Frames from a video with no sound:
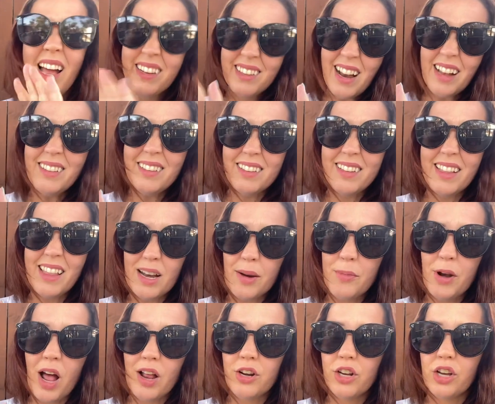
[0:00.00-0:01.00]
Not to say that I'm
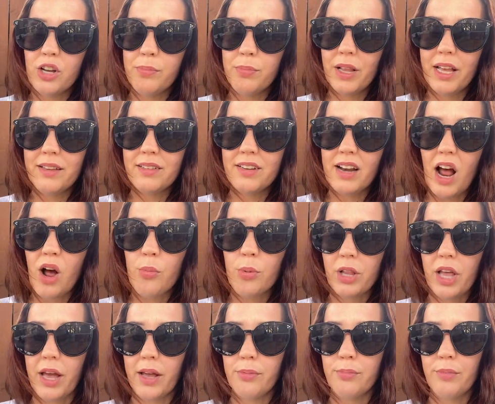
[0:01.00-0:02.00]
not in a good place now, but
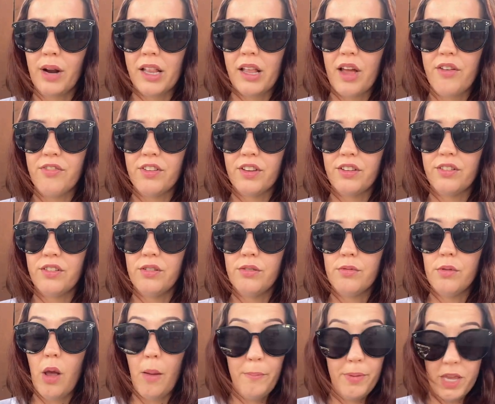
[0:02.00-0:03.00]
like, my life is
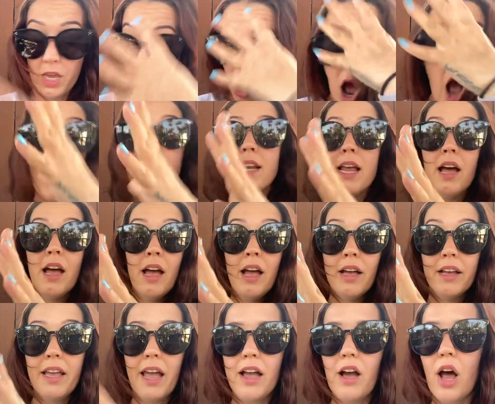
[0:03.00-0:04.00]
beyond
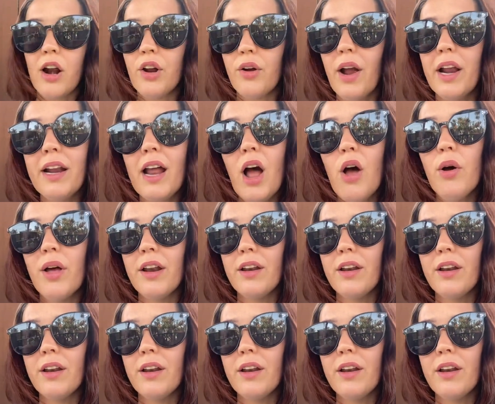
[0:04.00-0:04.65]
chaotic right now.